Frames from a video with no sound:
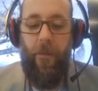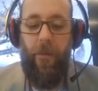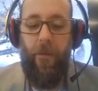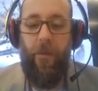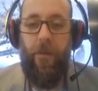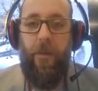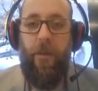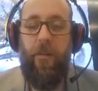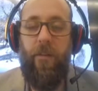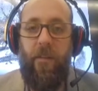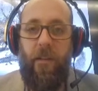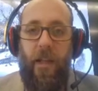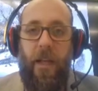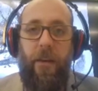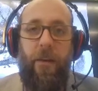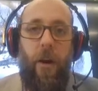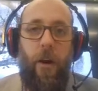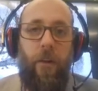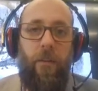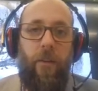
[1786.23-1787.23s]
the
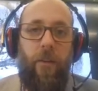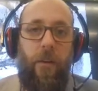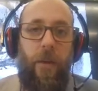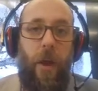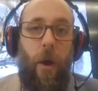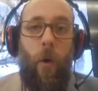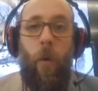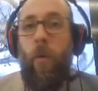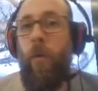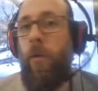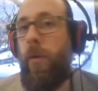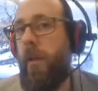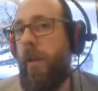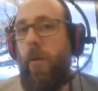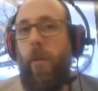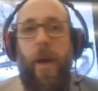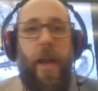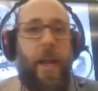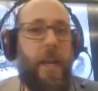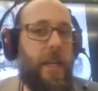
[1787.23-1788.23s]
sled dogs are the only
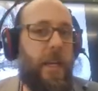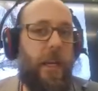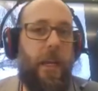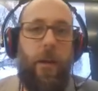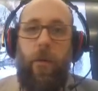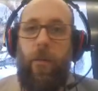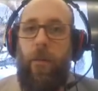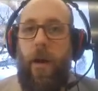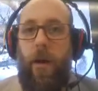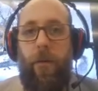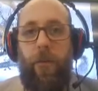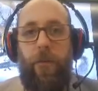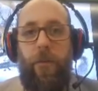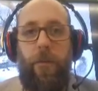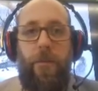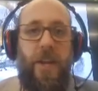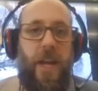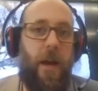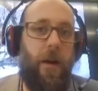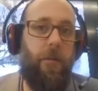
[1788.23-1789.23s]
way to get around from
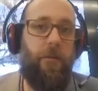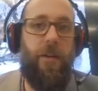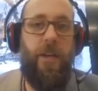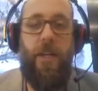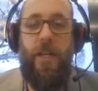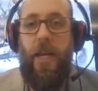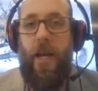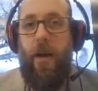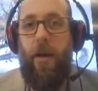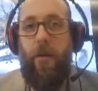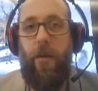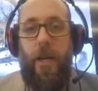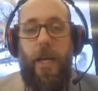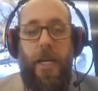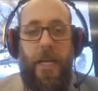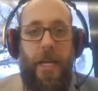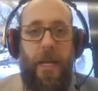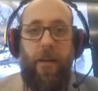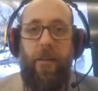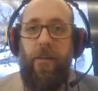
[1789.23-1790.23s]
town to town, and
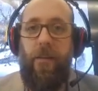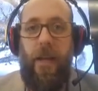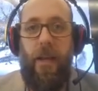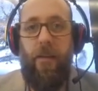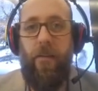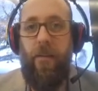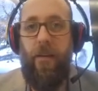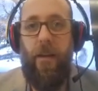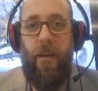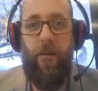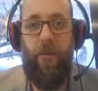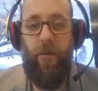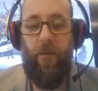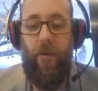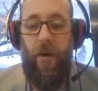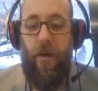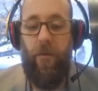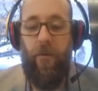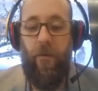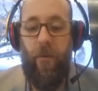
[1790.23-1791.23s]
it takes days and days of
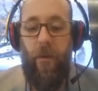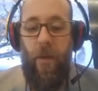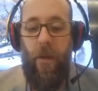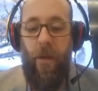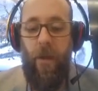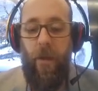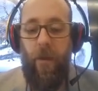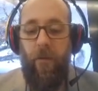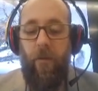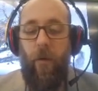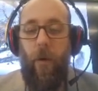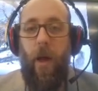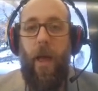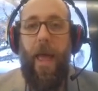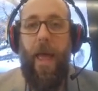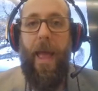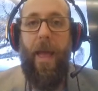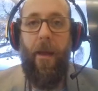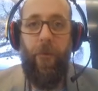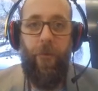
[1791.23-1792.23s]
travel. So
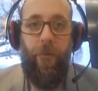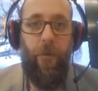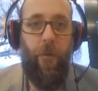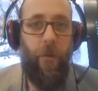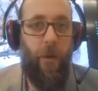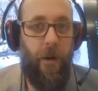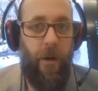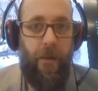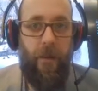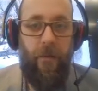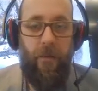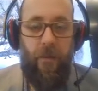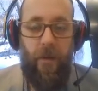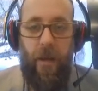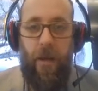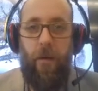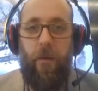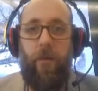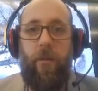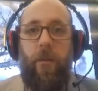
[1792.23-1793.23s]
everyone in these
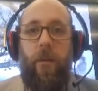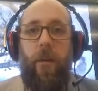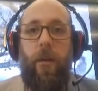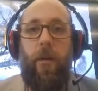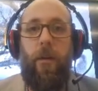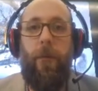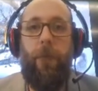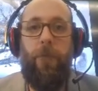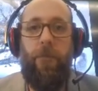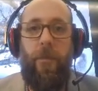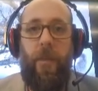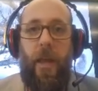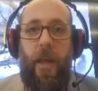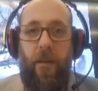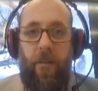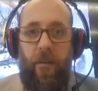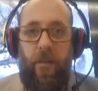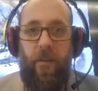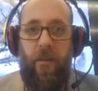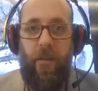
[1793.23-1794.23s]
towns
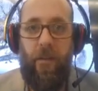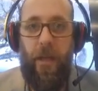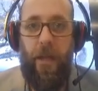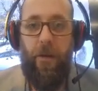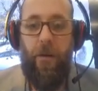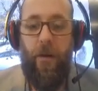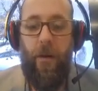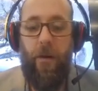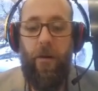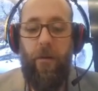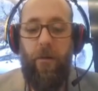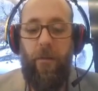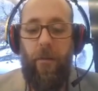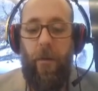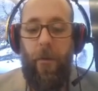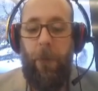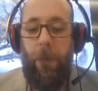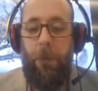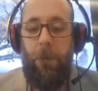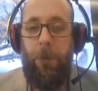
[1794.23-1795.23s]
has these sled dogs,
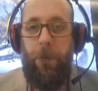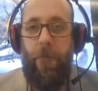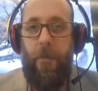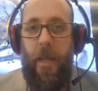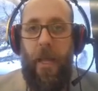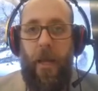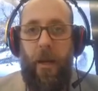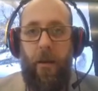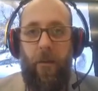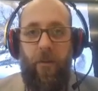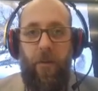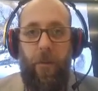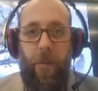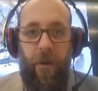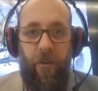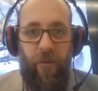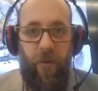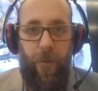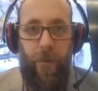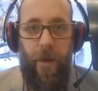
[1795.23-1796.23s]
and it's a
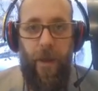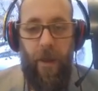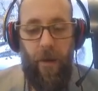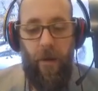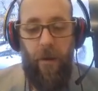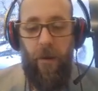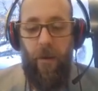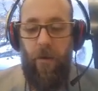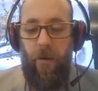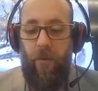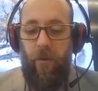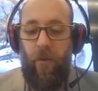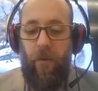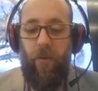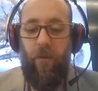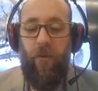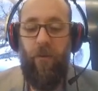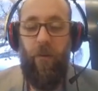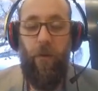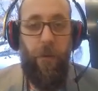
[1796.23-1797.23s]
bunch of men, so they're
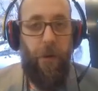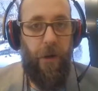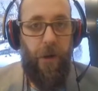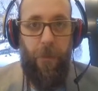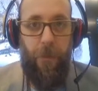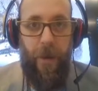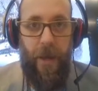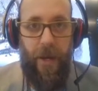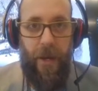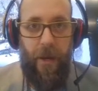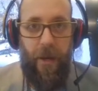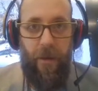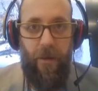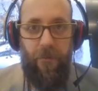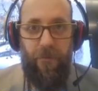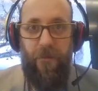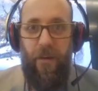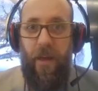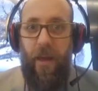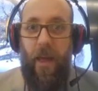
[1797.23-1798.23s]
super
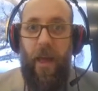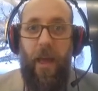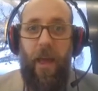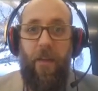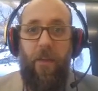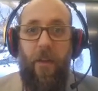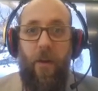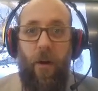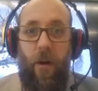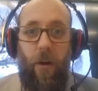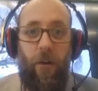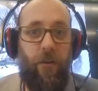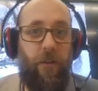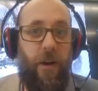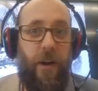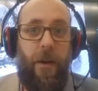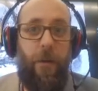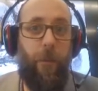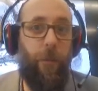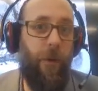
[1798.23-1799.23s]
competitive, and they're all
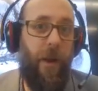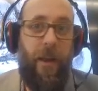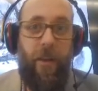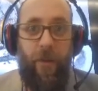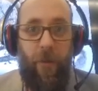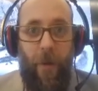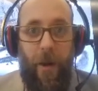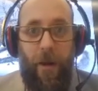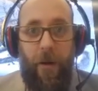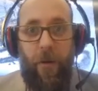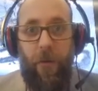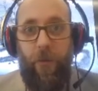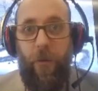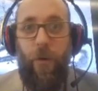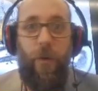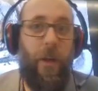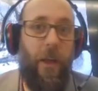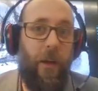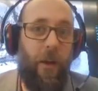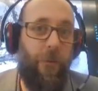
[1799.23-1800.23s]
trying to break the record of
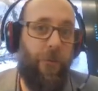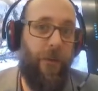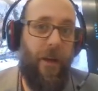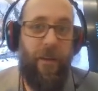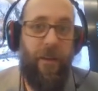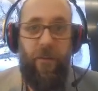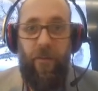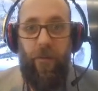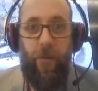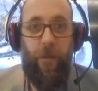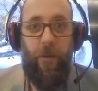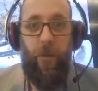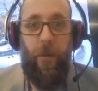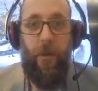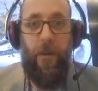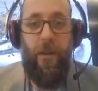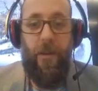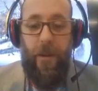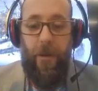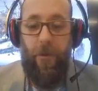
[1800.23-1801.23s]
who can go fastest
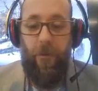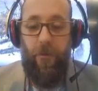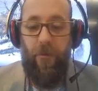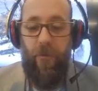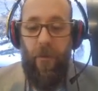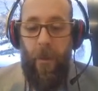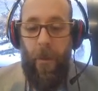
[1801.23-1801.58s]
between the towns.